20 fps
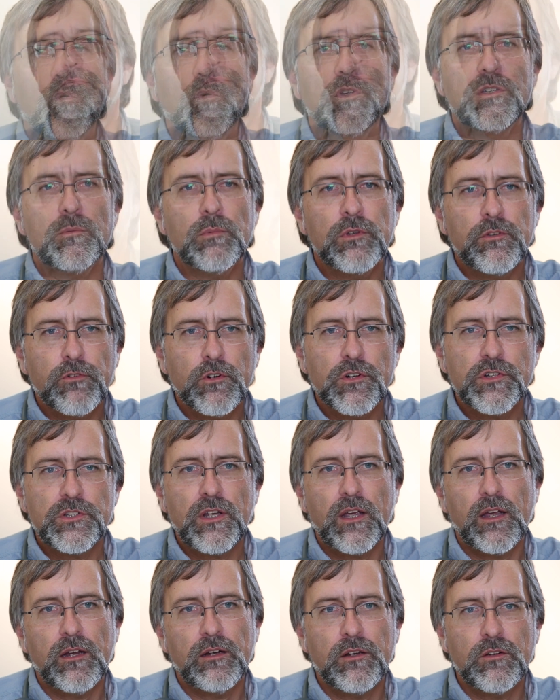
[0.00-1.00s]
When someone's
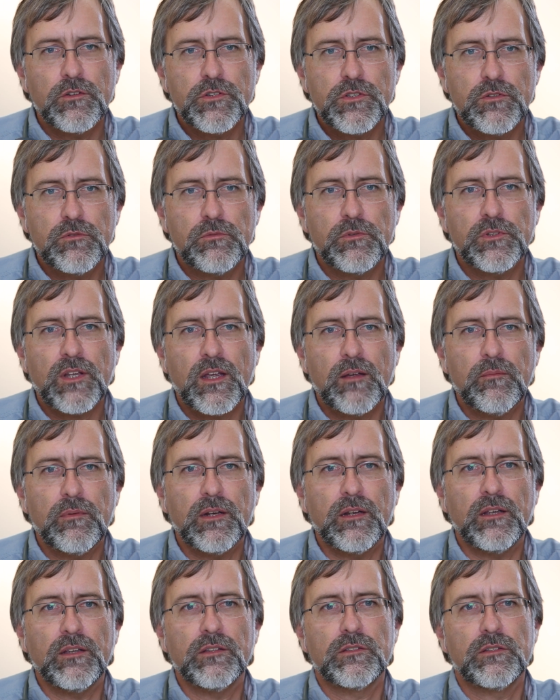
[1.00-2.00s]
first diagnosed with
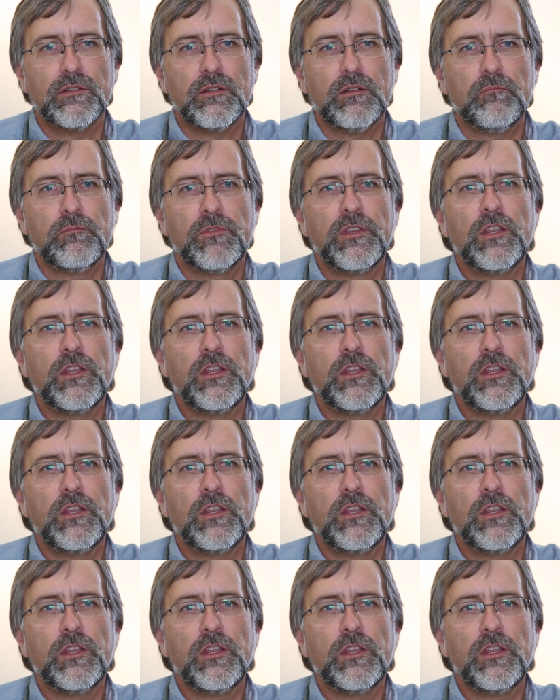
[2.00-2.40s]
diabetes,